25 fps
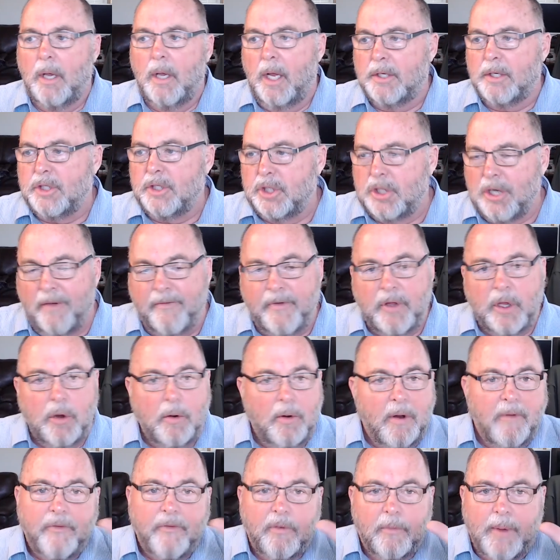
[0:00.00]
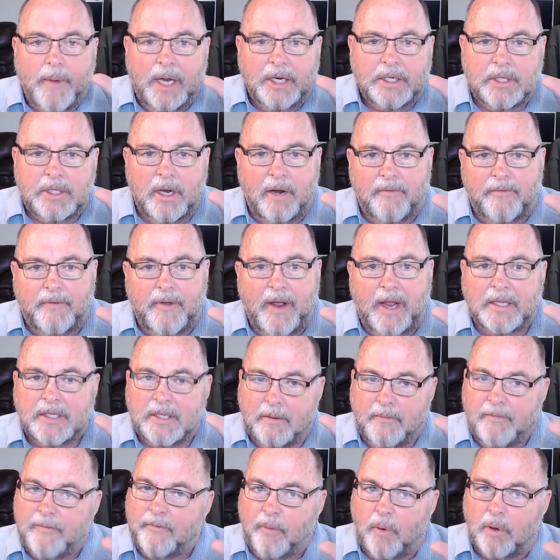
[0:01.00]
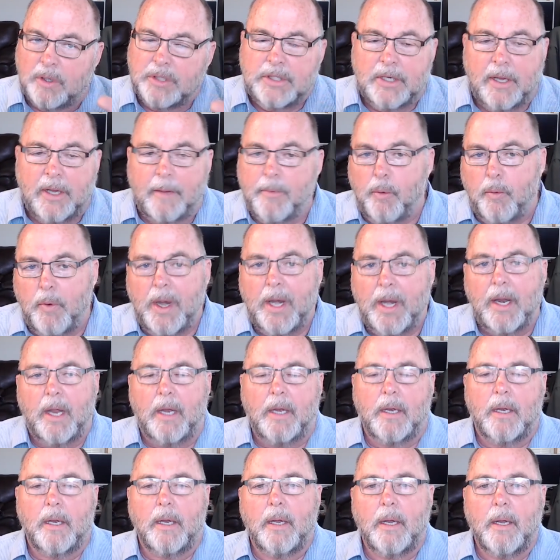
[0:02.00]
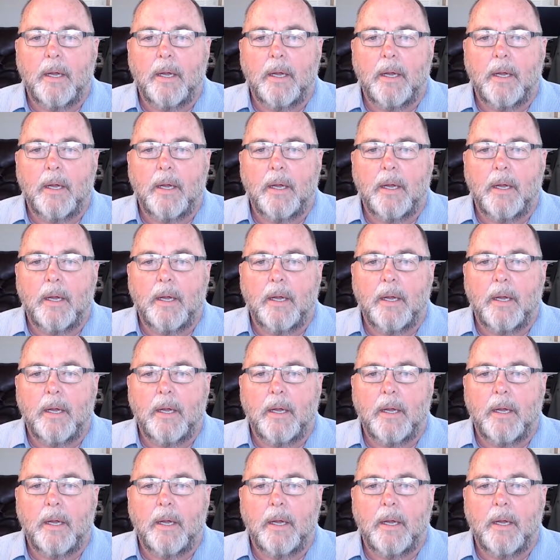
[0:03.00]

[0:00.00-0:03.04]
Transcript: and shoving your information in their face and forcing them to read it,